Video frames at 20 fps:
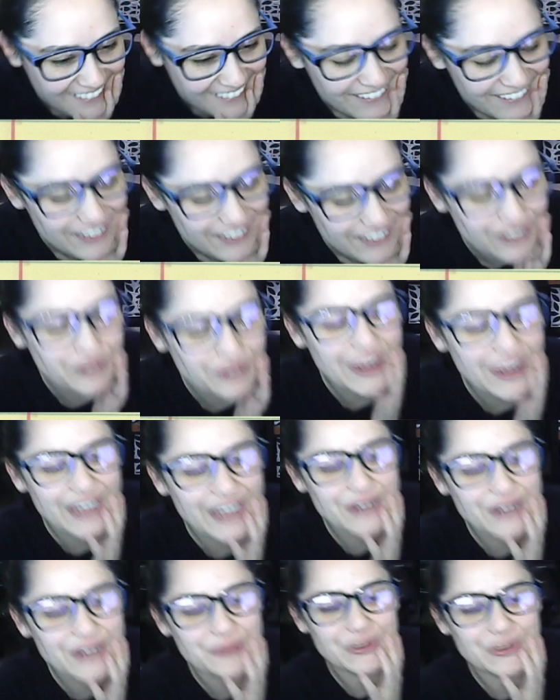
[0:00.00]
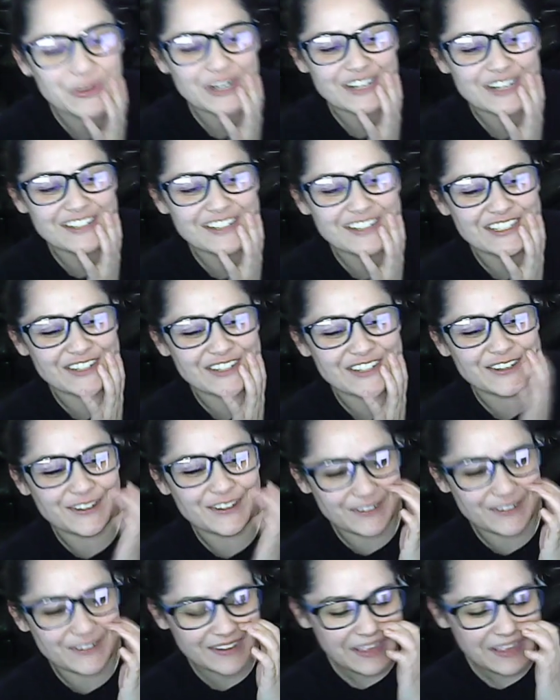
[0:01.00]
You hate Word
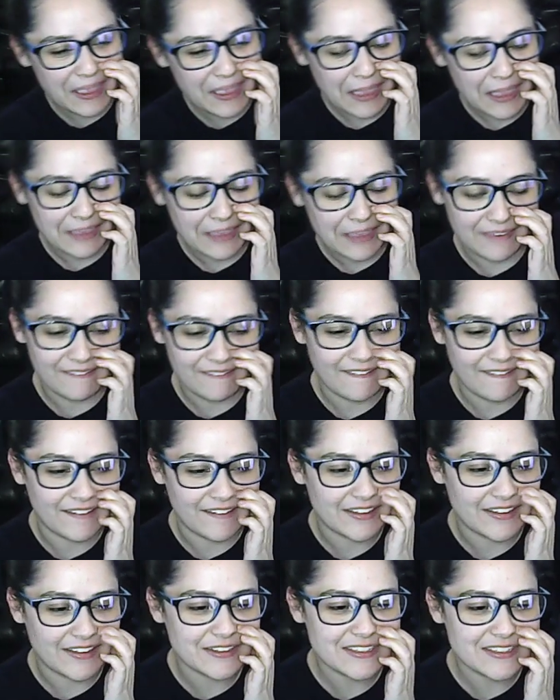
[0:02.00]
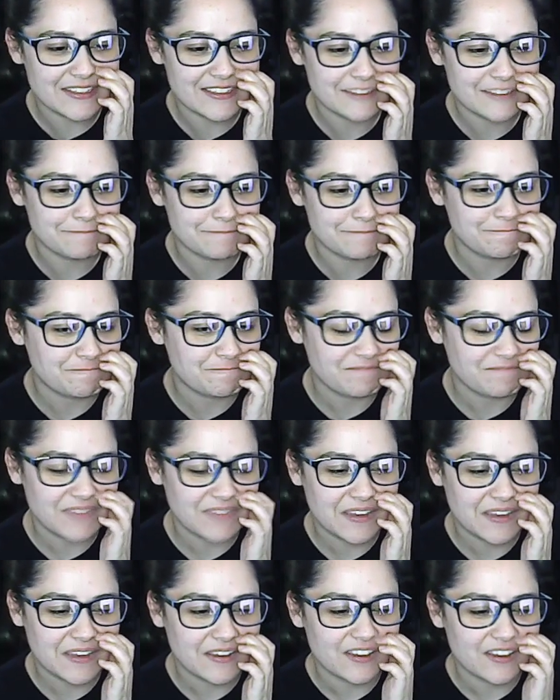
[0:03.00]
too? Yeah, it's...
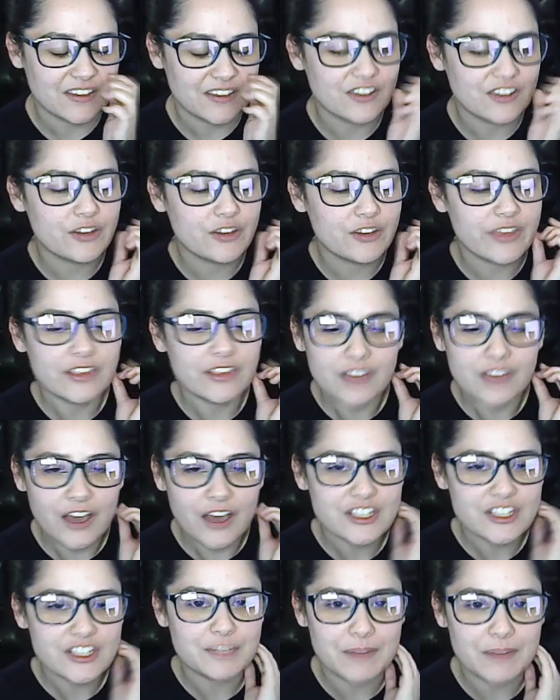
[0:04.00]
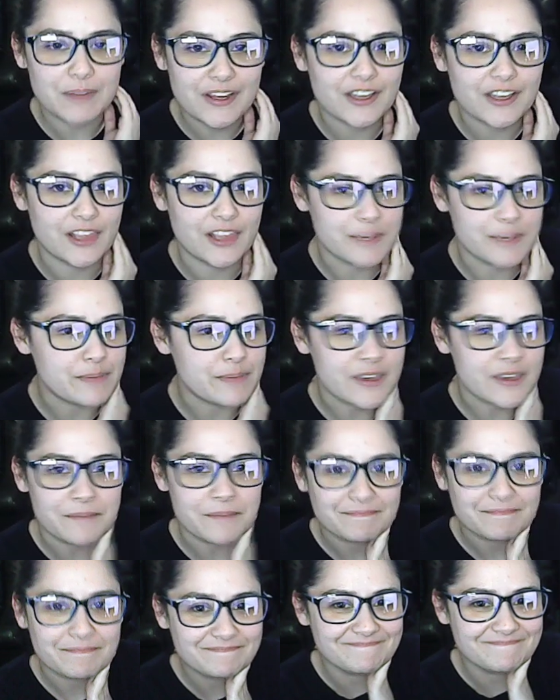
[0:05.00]
You know, they lost me at Clippy.
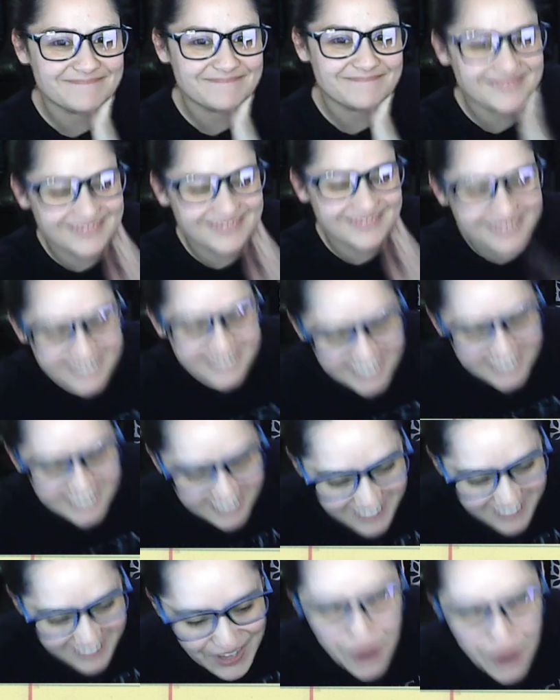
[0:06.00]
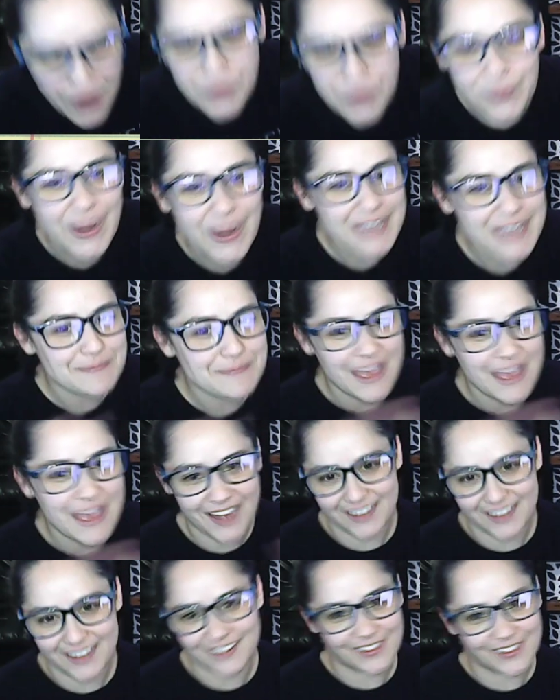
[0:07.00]
Way back
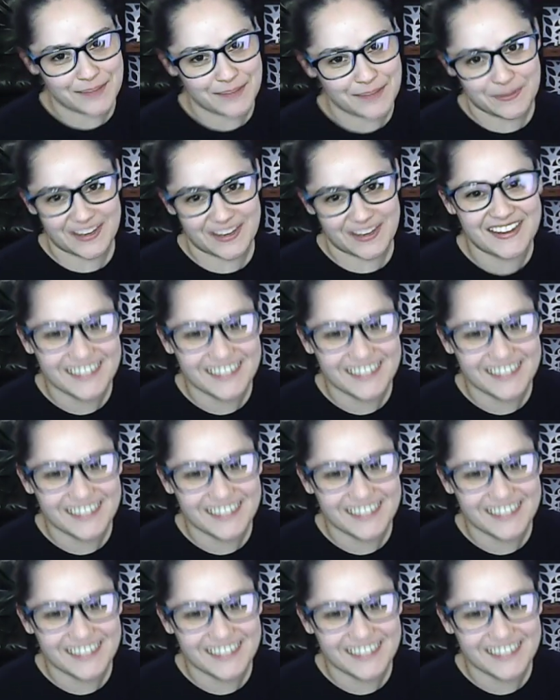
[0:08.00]
at Clippy.